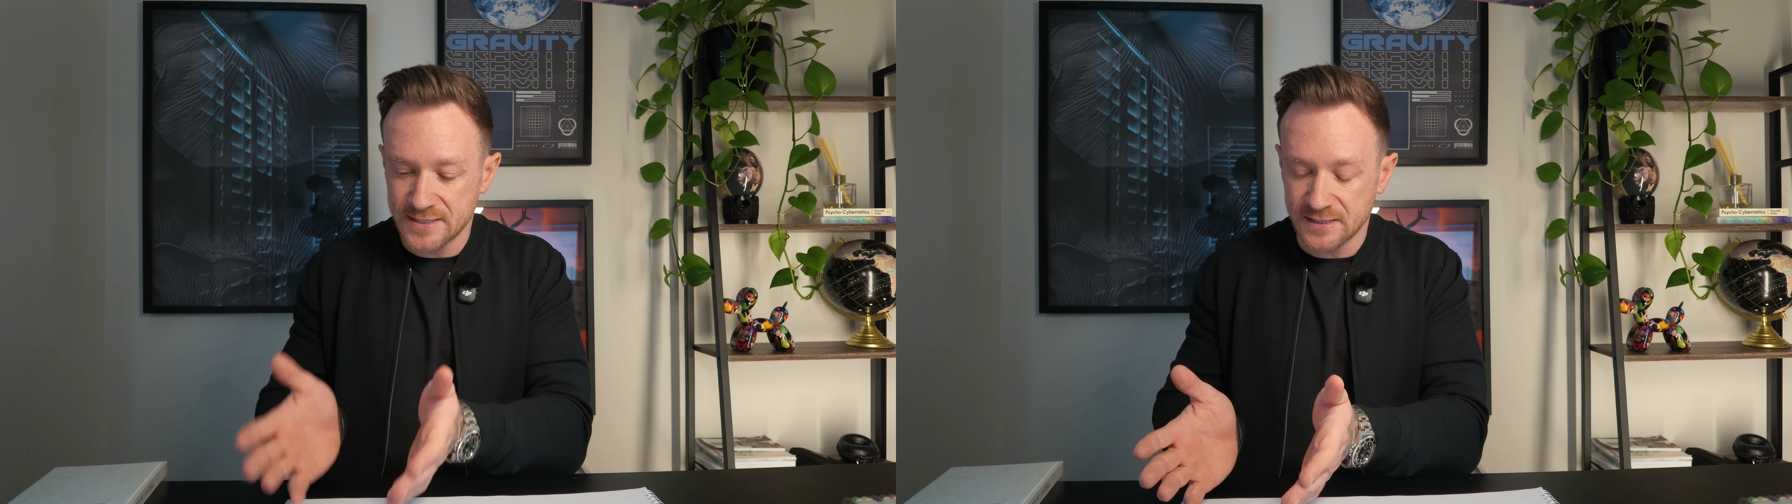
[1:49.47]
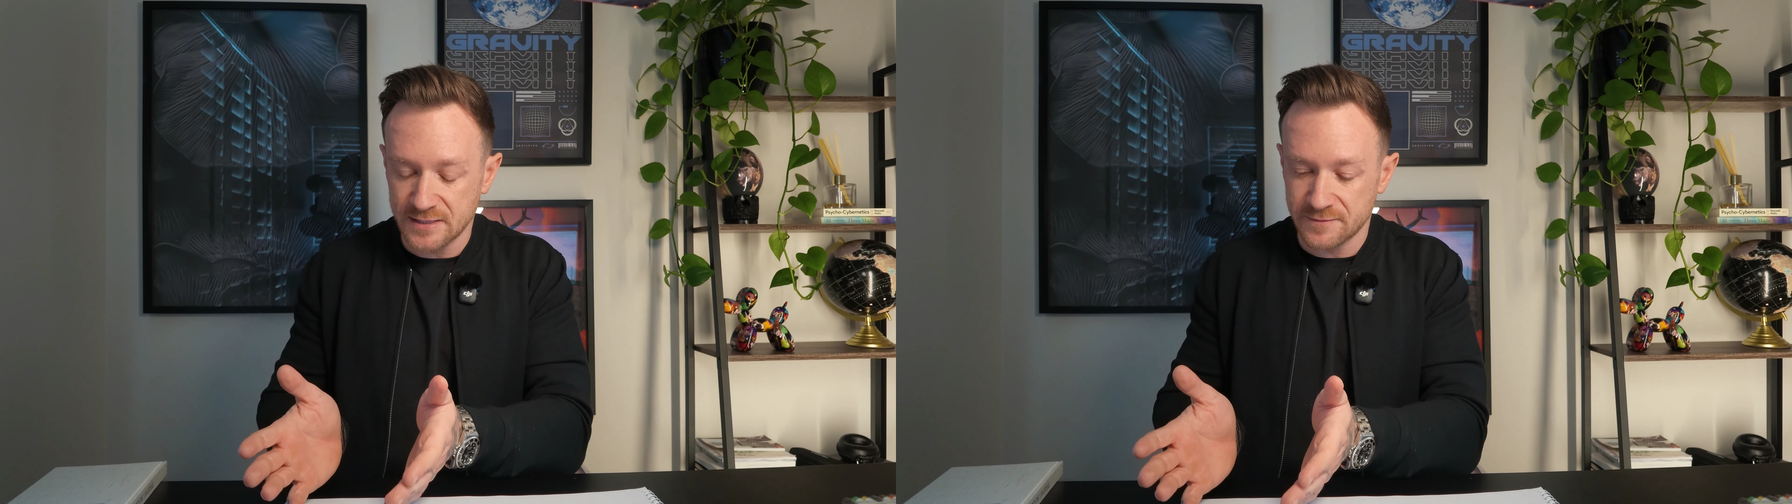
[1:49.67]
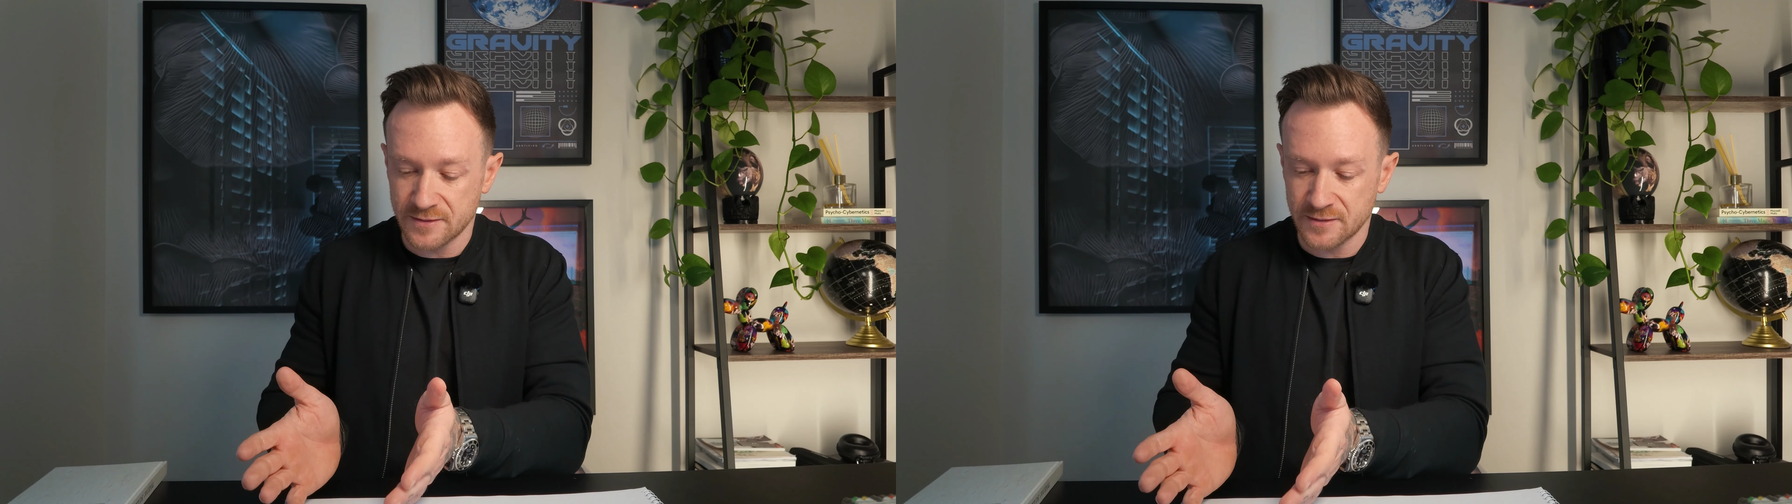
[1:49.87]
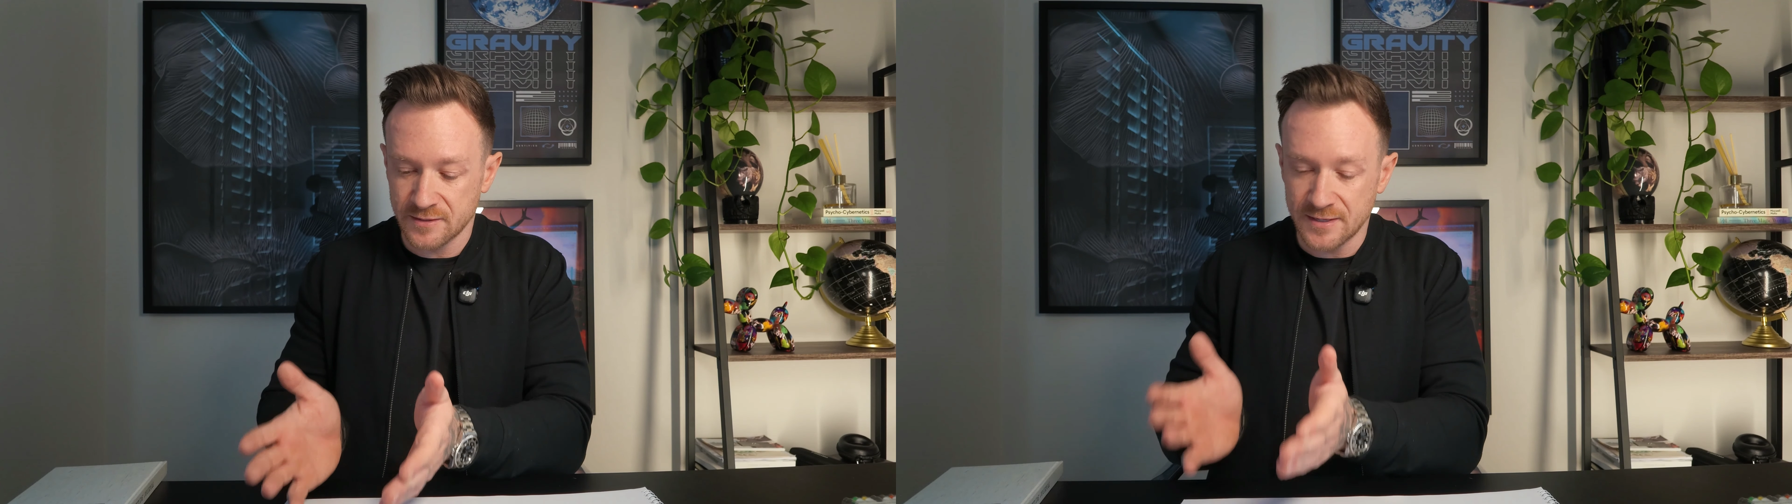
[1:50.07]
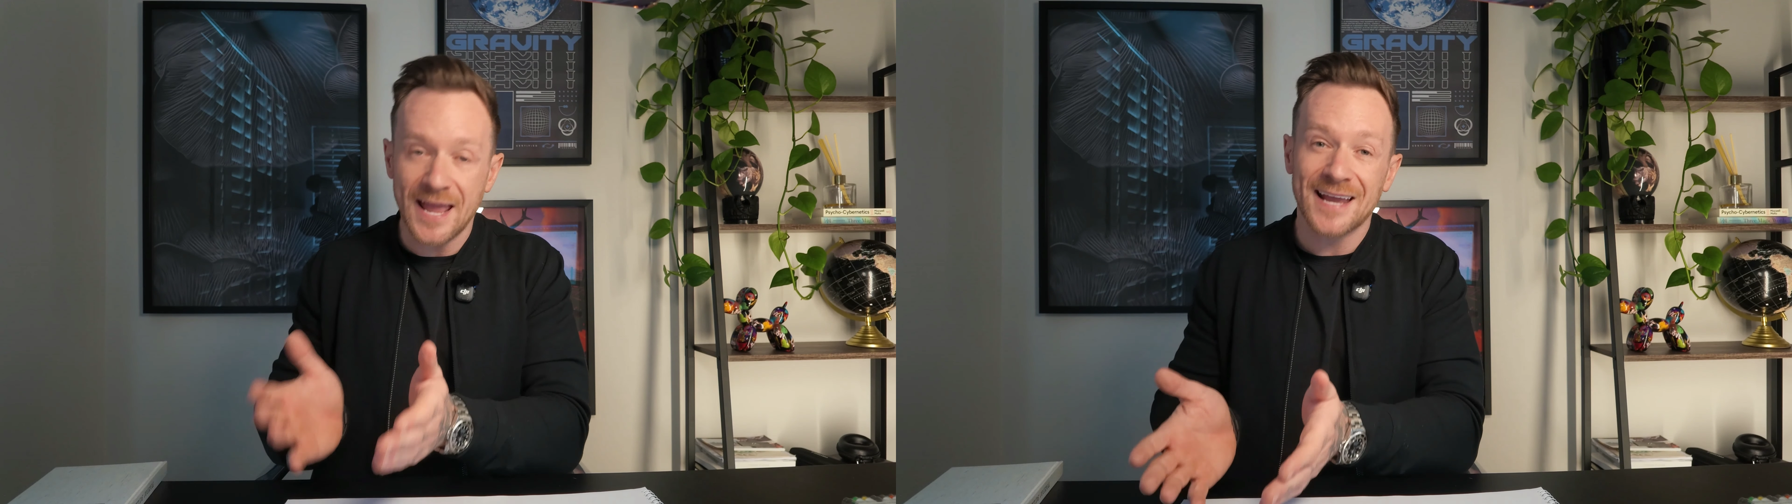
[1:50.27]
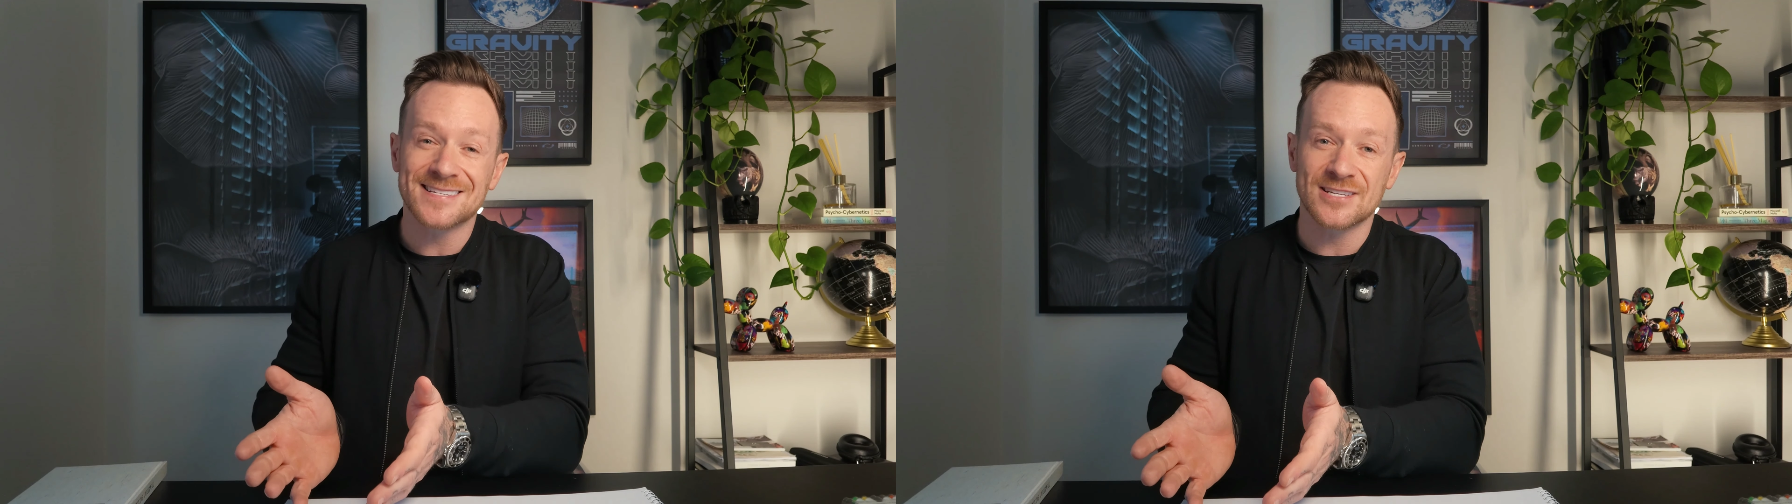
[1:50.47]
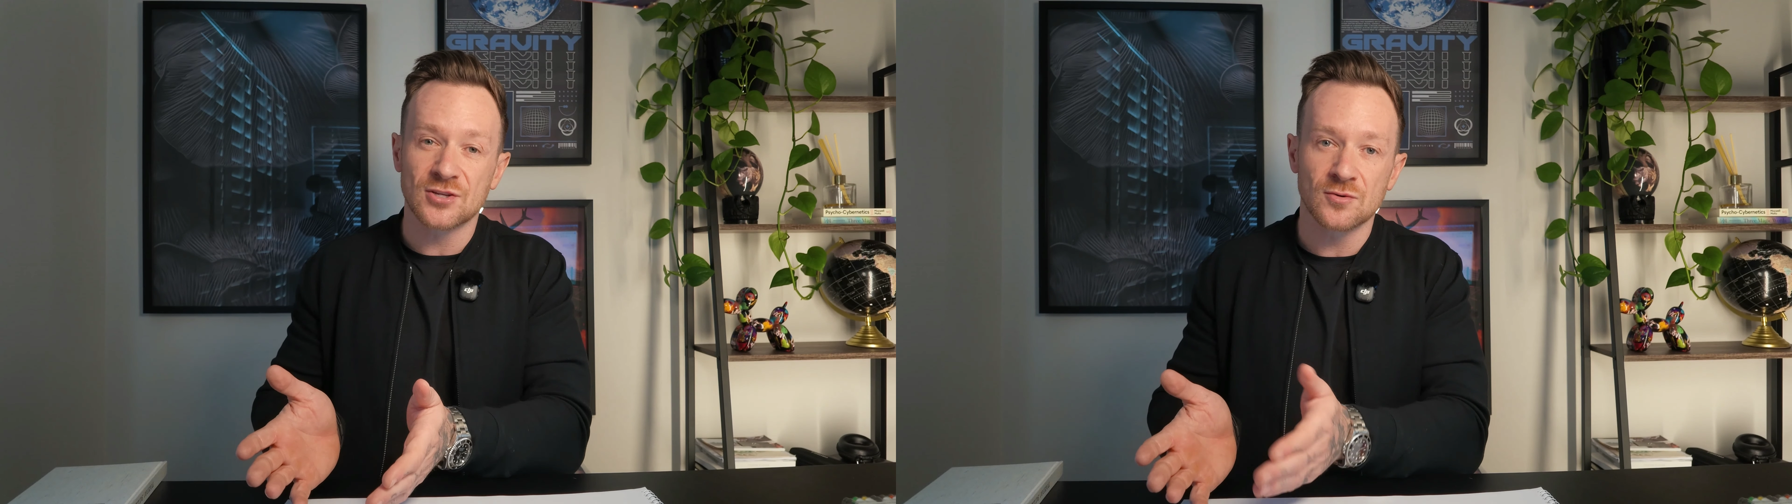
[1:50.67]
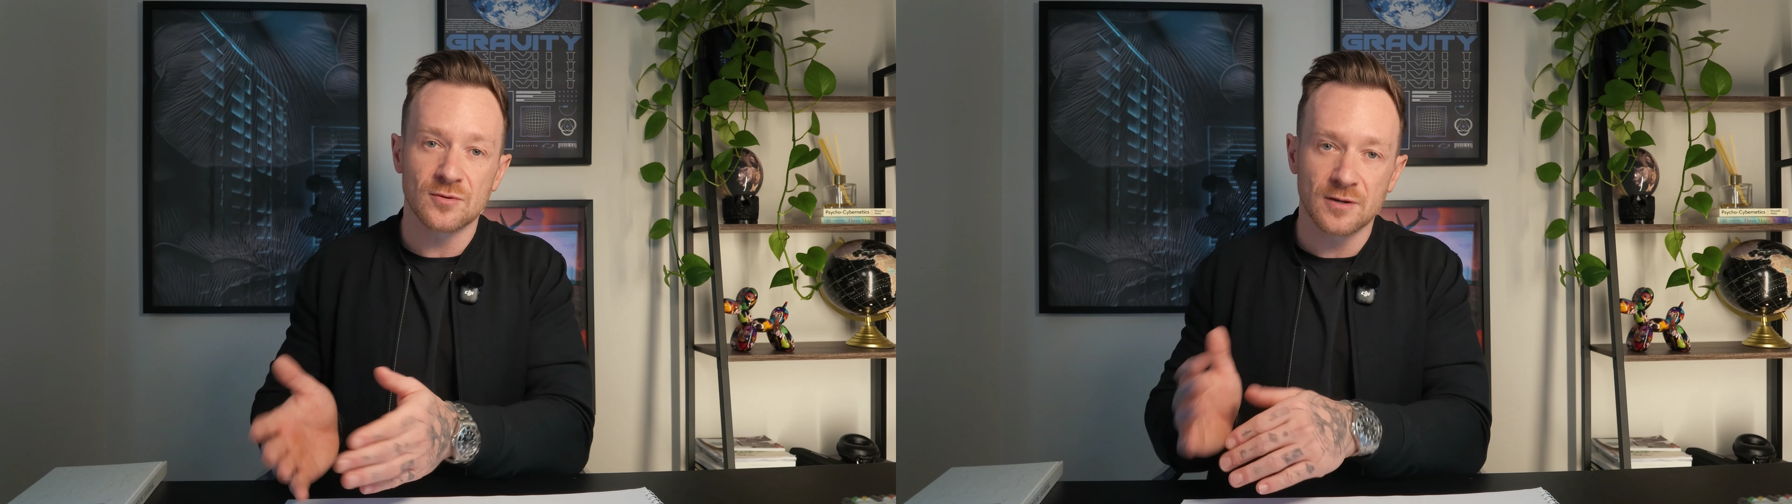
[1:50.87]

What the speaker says: deliver and execute